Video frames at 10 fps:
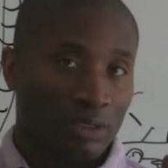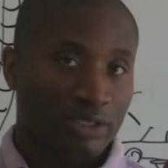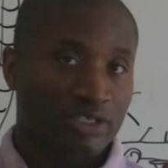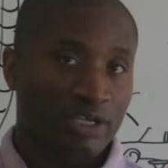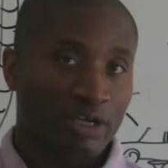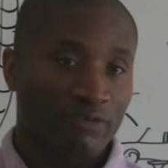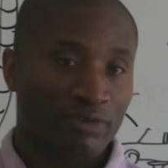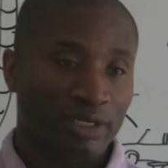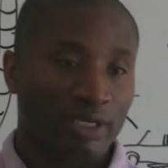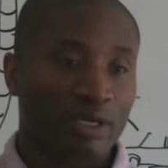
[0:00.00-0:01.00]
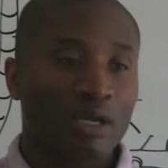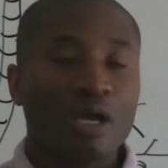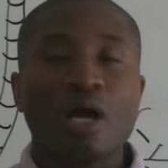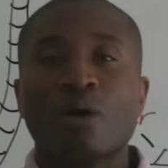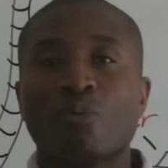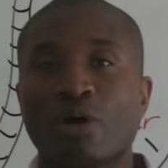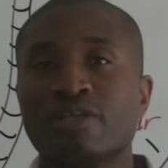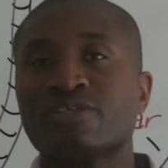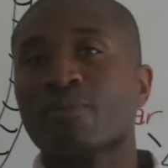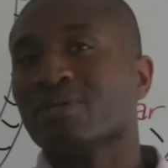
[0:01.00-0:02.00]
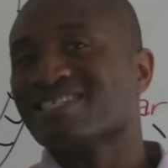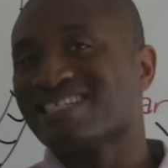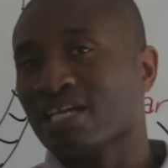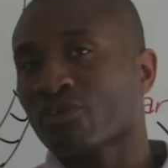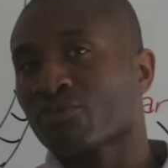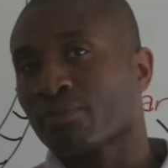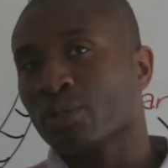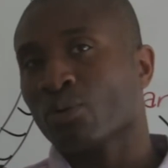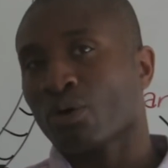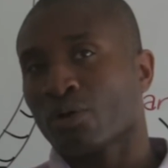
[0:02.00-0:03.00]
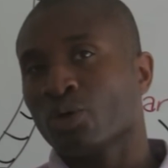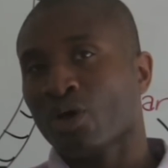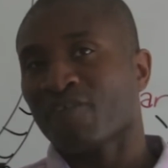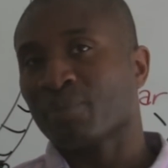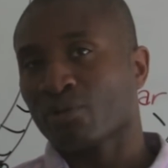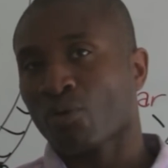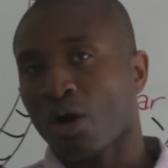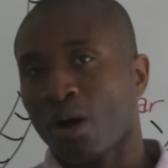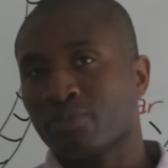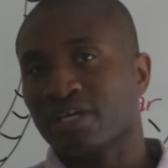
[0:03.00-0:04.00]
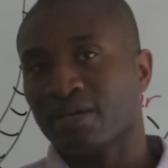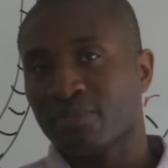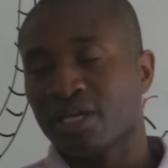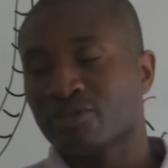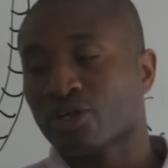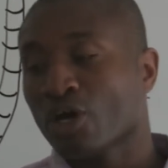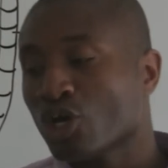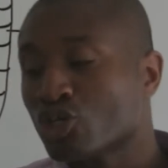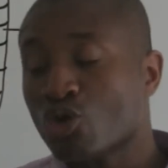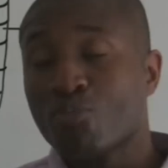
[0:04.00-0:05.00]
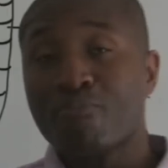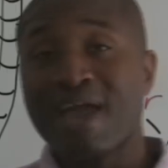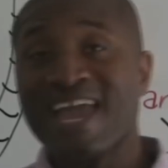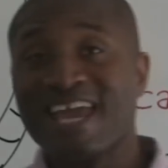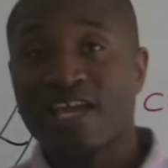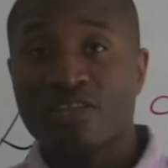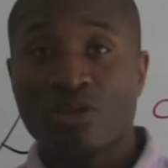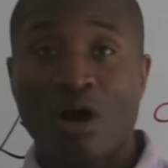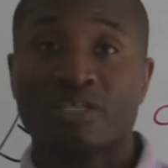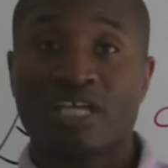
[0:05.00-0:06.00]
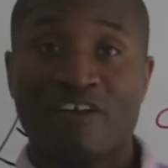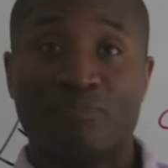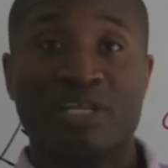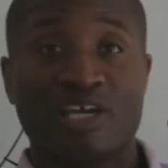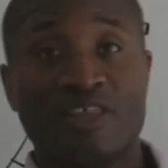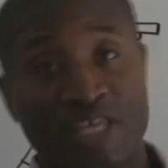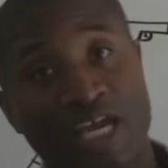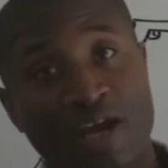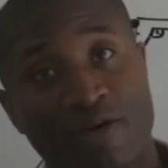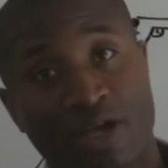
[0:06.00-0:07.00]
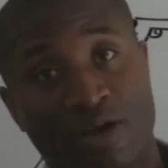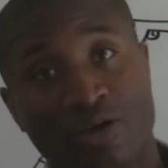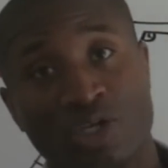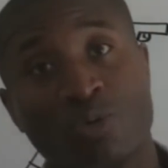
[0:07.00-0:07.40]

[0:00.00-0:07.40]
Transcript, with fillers: Listen carefully. When someone steals from you or you have been robbed, it means you may not have been in the area.